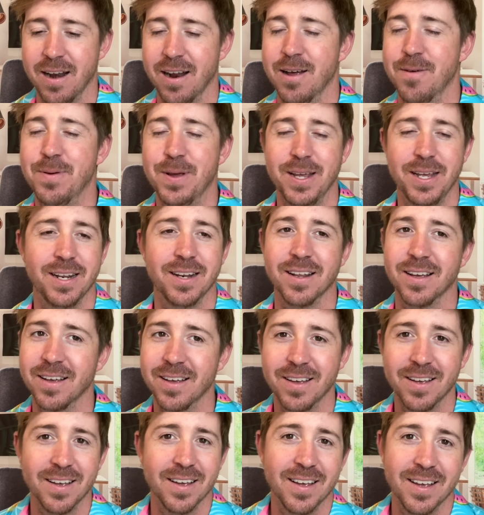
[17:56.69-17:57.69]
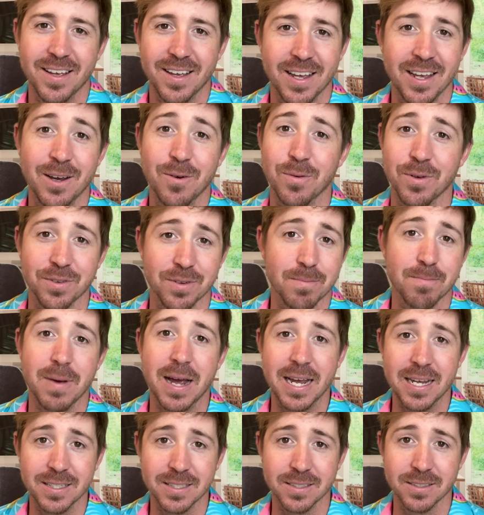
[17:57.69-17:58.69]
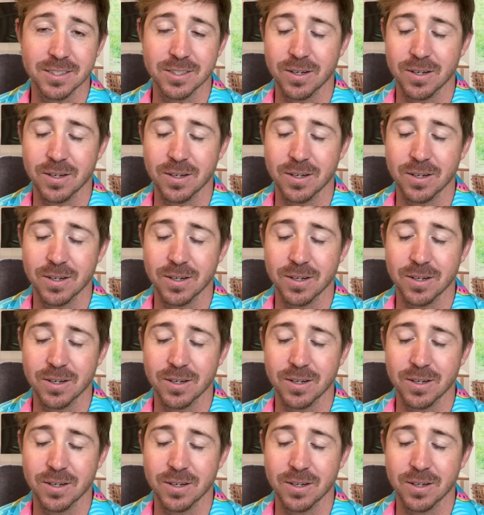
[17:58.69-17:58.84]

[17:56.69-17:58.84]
I mean, it was amazing.